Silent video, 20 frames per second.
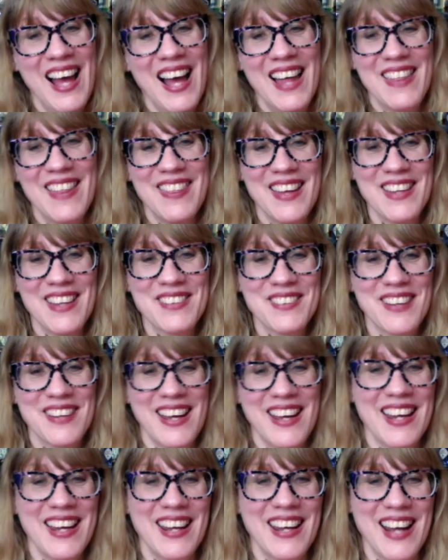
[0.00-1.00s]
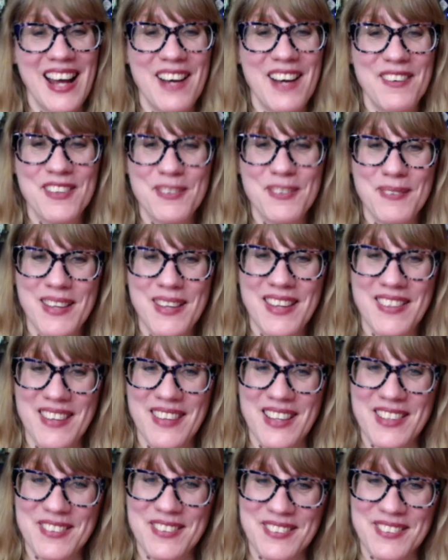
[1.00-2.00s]
thanks for hanging out with me.
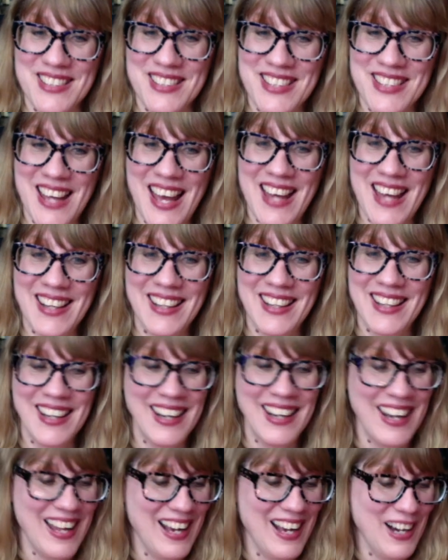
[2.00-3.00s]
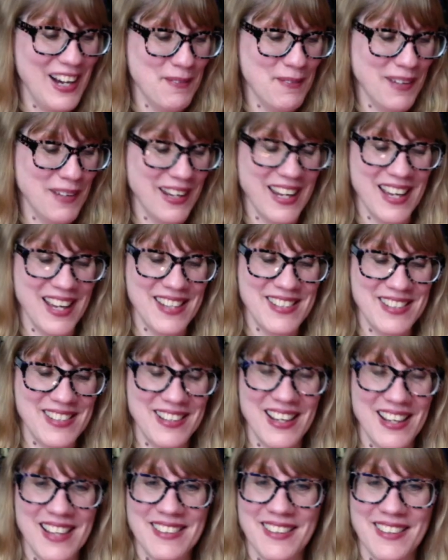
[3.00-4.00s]
Thanks for chatting. Oh my gosh, you
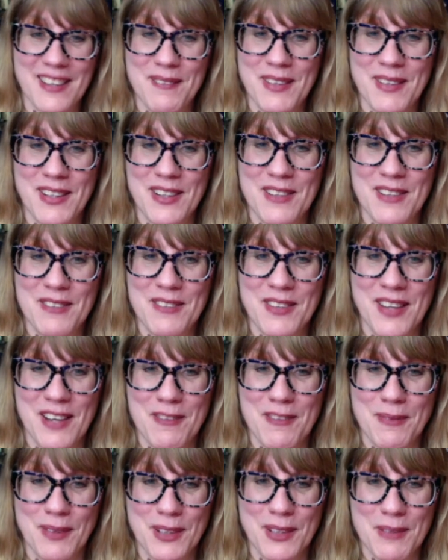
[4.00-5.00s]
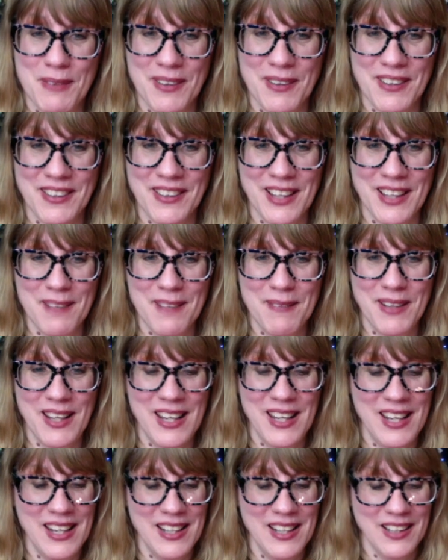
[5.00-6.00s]
guys, let me know if you have Blueberry
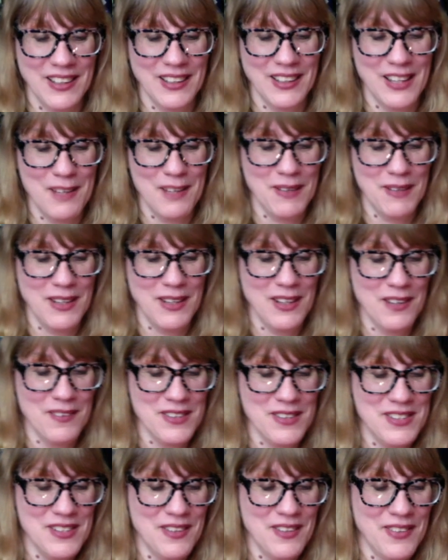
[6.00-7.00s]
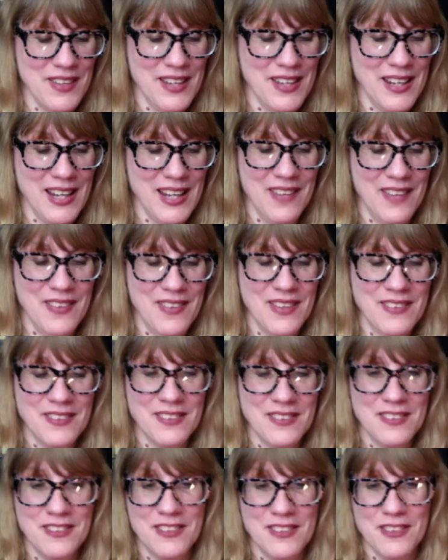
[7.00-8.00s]
Lemonade. Let me know what you think. I think
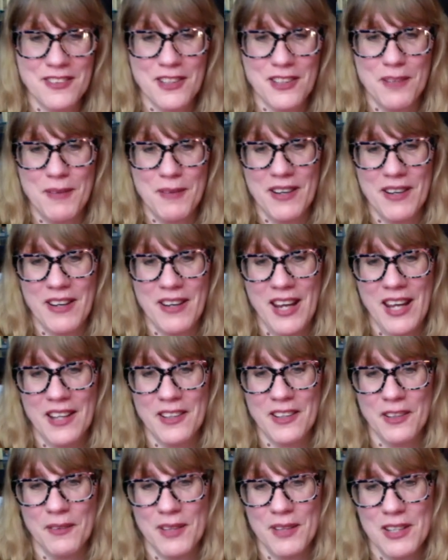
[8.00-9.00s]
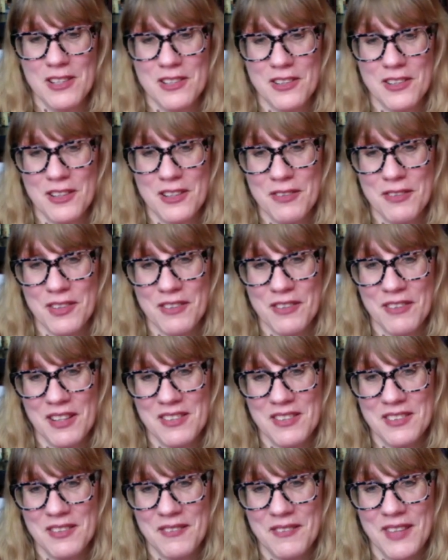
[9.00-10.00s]
this is just going to be our candle we enjoy for the
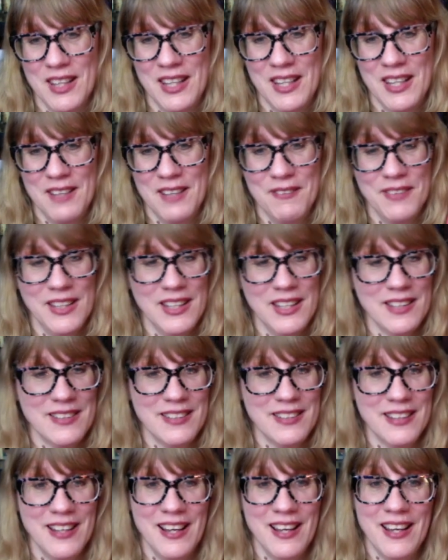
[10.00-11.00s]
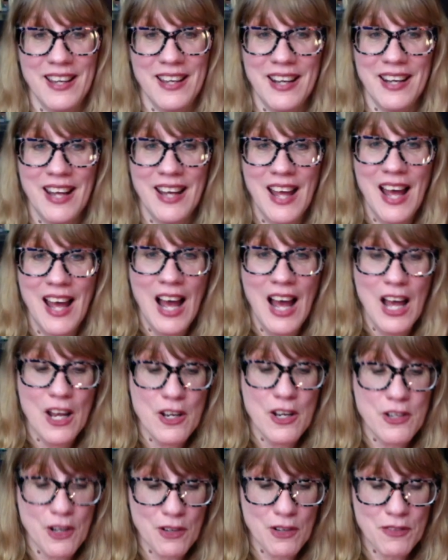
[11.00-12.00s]
rest of the evening tonight.
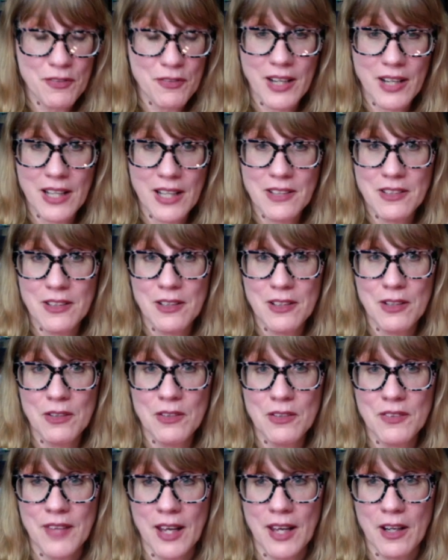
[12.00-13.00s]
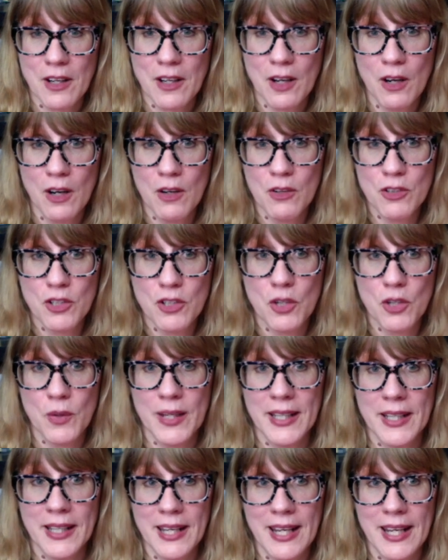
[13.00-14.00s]
Don't forget to use that code
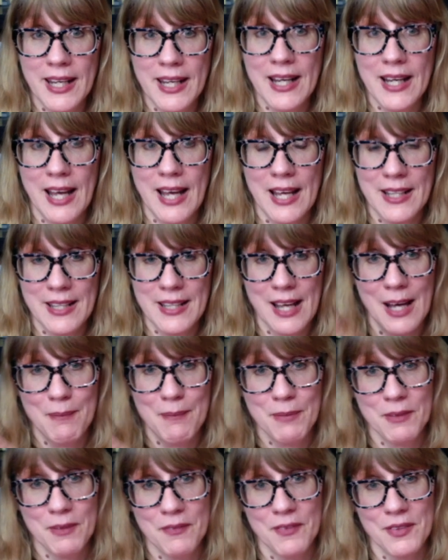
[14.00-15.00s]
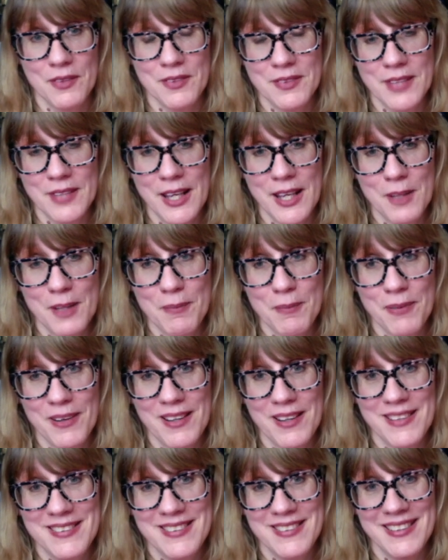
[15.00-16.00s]
QUEENGEEK on top of the sale
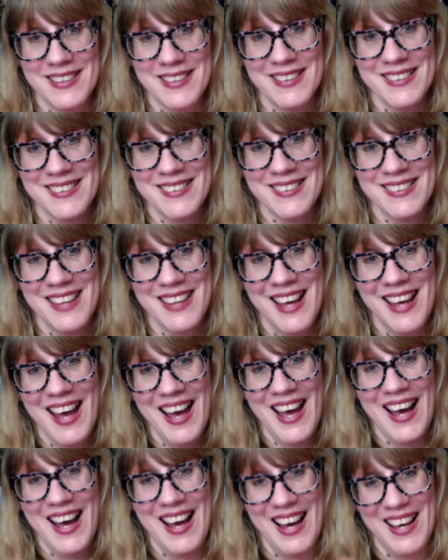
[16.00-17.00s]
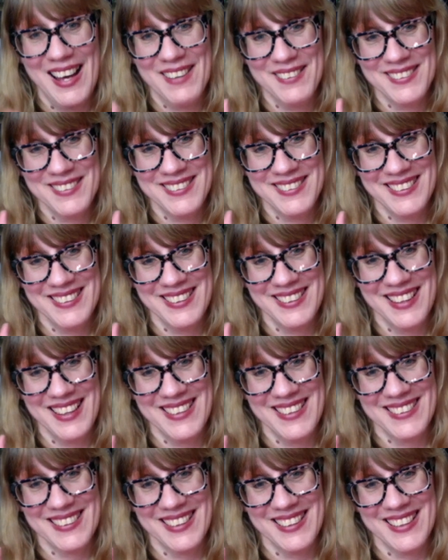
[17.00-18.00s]
prices. I will see you
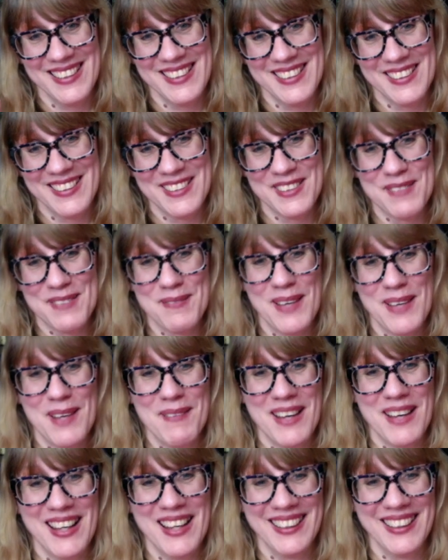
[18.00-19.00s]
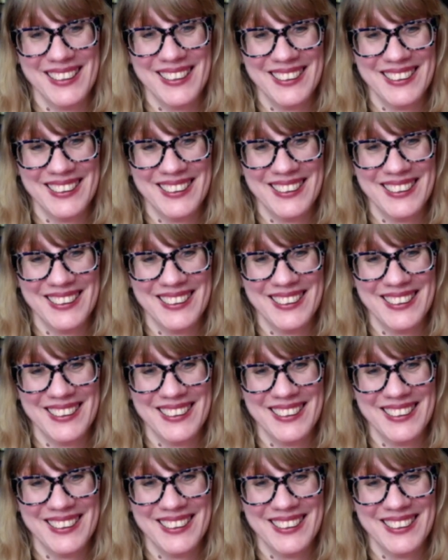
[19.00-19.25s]
guys later. Bye-bye.